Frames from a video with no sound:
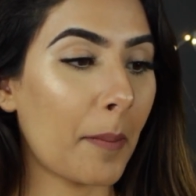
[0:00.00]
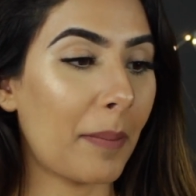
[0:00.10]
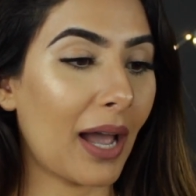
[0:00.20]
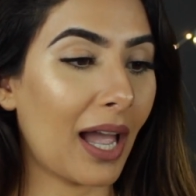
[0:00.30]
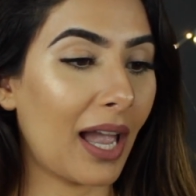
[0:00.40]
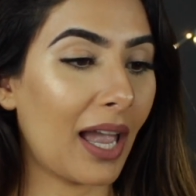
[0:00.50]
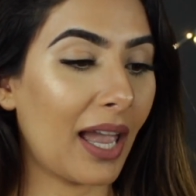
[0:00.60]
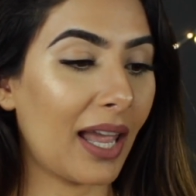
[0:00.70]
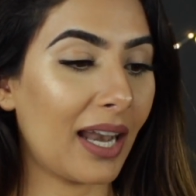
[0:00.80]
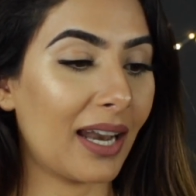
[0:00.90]

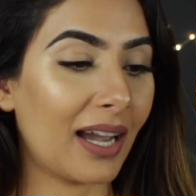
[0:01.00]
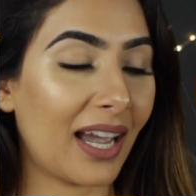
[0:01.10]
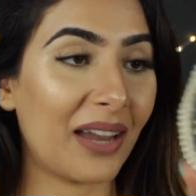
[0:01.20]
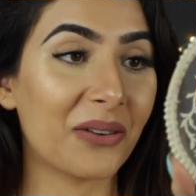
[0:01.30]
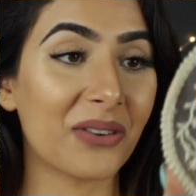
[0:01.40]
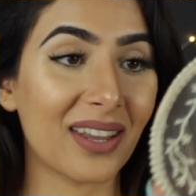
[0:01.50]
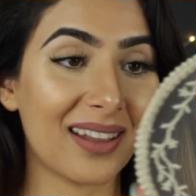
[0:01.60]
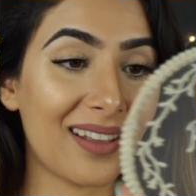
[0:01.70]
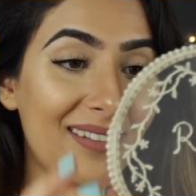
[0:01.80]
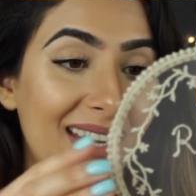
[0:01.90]
but I really
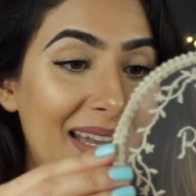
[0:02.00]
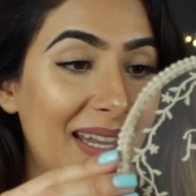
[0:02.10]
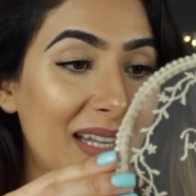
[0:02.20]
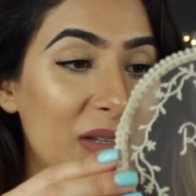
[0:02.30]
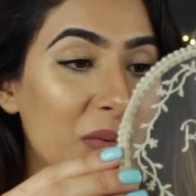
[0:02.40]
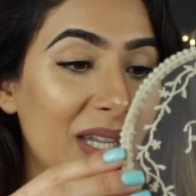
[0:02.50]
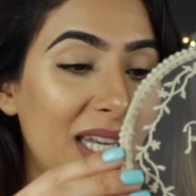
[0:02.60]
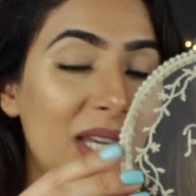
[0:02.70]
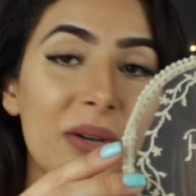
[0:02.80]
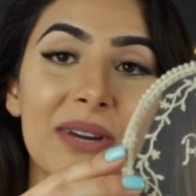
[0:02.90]
love it. I think it's really
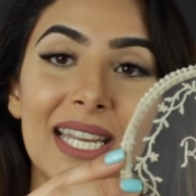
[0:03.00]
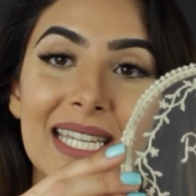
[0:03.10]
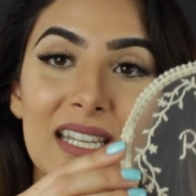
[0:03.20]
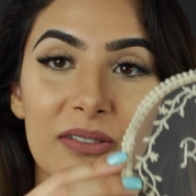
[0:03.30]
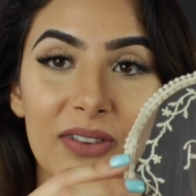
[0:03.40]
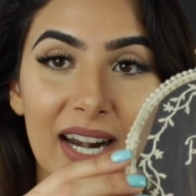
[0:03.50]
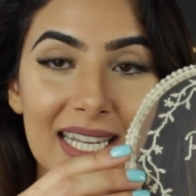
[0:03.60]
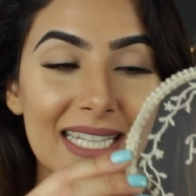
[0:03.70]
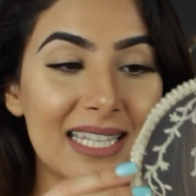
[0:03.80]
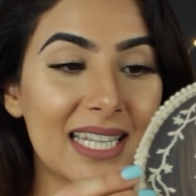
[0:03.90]
cute and
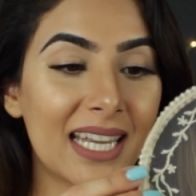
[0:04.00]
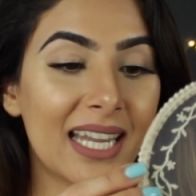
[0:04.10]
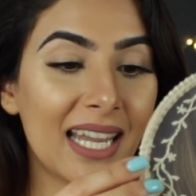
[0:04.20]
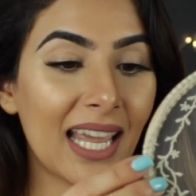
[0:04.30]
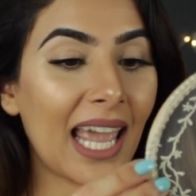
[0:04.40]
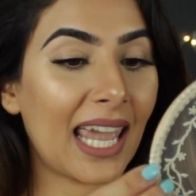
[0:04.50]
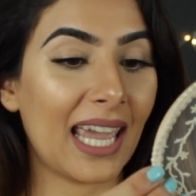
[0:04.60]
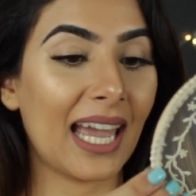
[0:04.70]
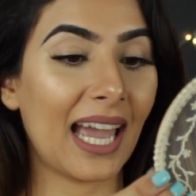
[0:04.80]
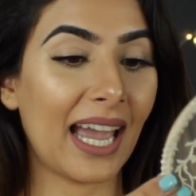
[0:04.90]
different
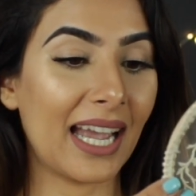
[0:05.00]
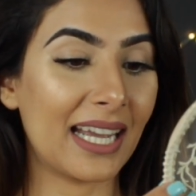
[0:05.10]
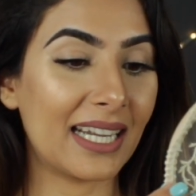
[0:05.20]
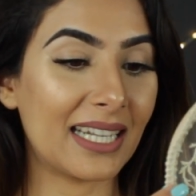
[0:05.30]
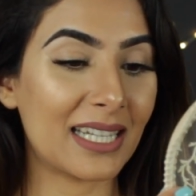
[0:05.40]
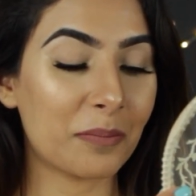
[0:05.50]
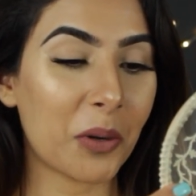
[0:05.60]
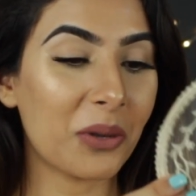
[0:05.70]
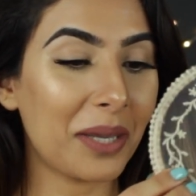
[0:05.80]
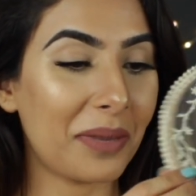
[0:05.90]
and
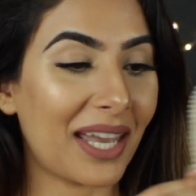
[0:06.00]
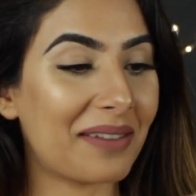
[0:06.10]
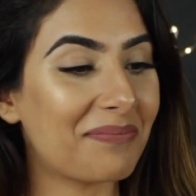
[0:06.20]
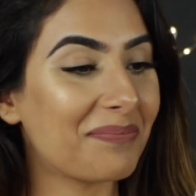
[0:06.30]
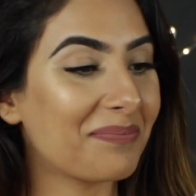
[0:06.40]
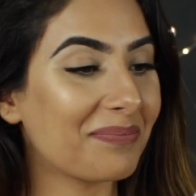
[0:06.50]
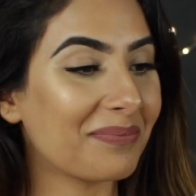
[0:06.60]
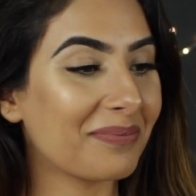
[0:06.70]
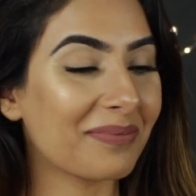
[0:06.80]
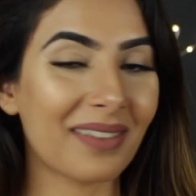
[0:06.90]
bohemian.
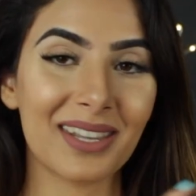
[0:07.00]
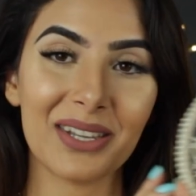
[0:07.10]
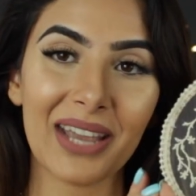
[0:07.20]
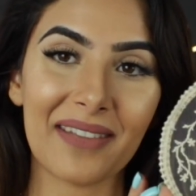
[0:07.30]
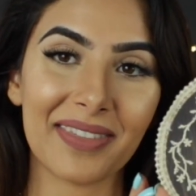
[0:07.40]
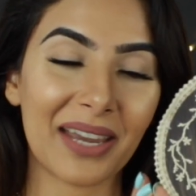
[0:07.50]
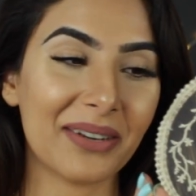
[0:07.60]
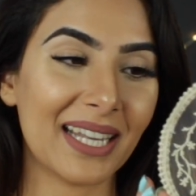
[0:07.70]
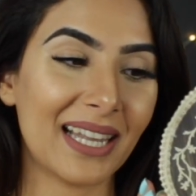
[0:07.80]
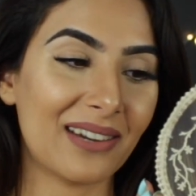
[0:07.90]
So yeah, I
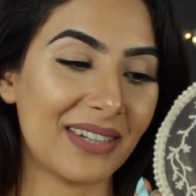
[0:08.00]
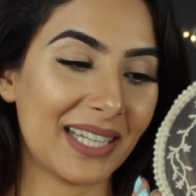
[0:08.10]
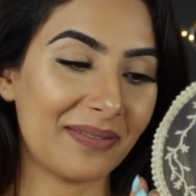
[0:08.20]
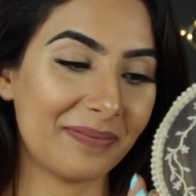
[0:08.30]
really love it.